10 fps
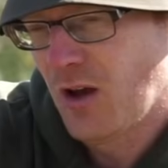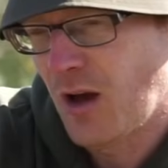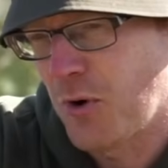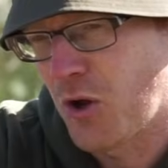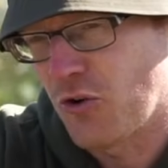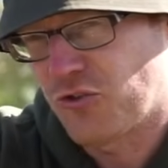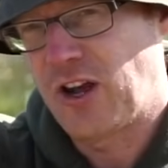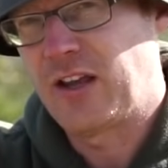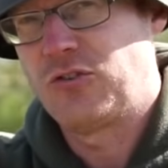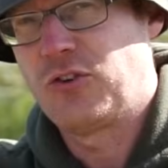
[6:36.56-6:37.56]
And I got
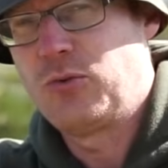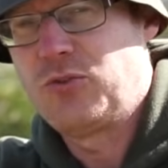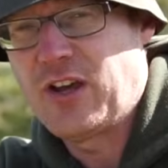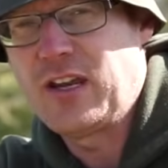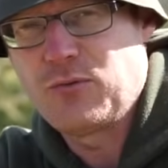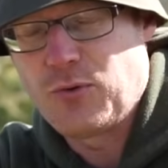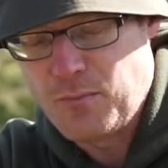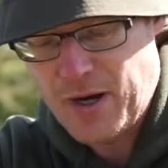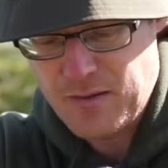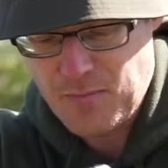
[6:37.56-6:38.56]
chatting to Dean
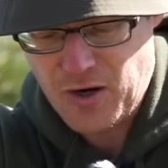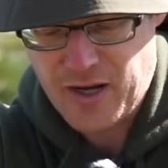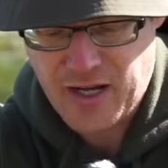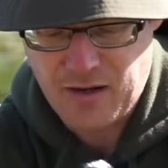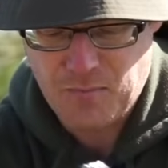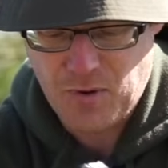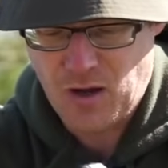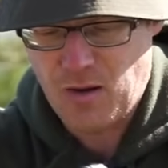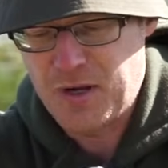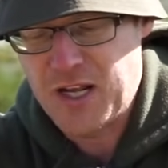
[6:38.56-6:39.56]
from Bait Monkey,
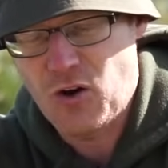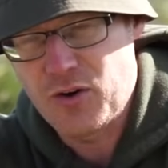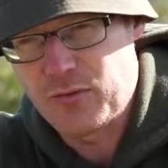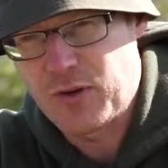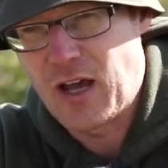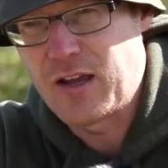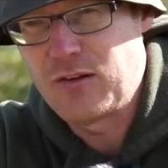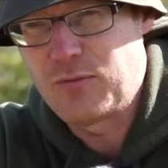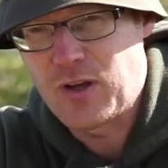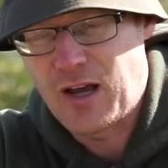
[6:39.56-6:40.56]
and he kind of
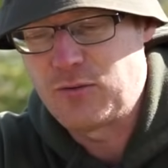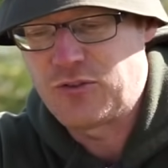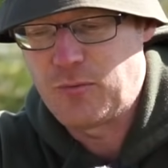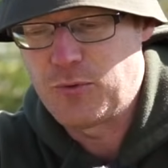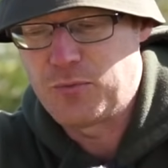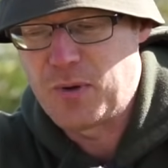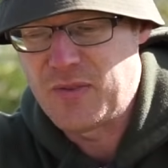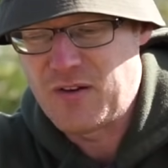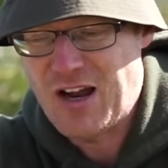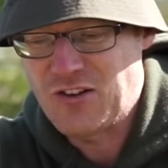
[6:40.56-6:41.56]
gave some of them to me,
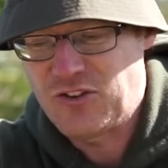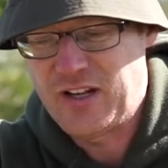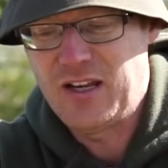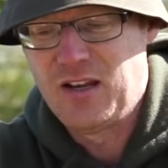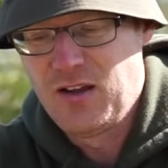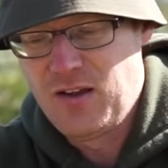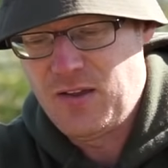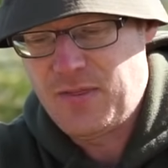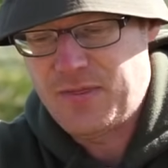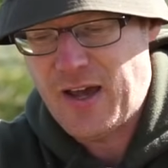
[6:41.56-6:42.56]
and
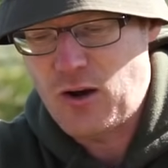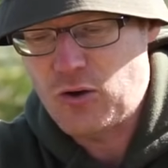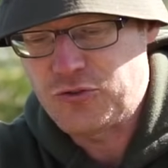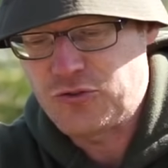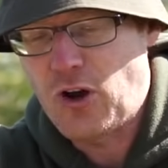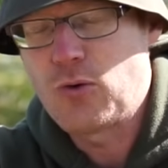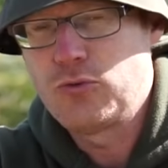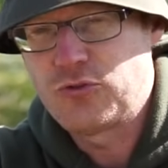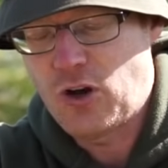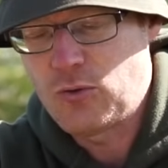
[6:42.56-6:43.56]
they are so
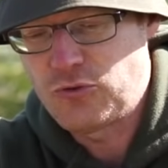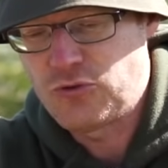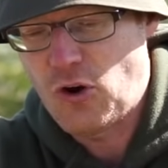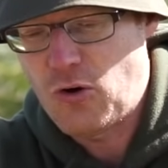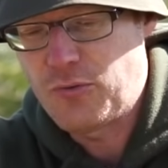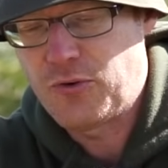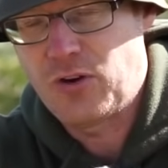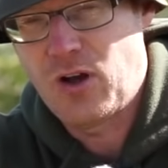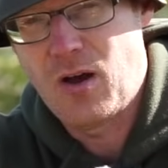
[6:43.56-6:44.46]
soft.